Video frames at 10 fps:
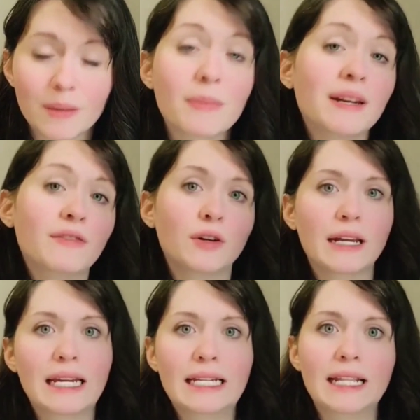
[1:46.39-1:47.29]
But if you're
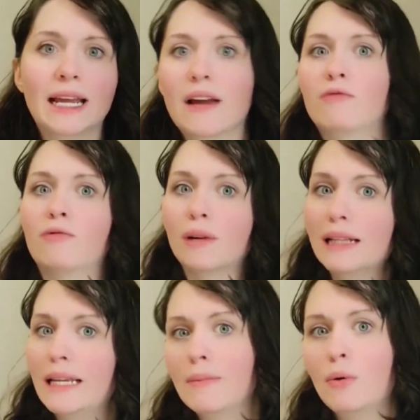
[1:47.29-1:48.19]
in like a
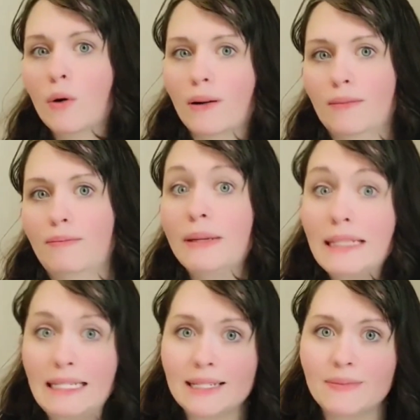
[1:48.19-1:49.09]
really important
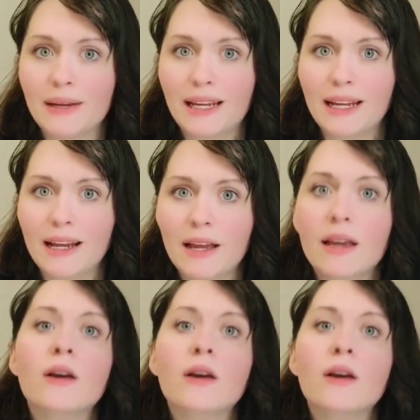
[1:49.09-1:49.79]
business meeting,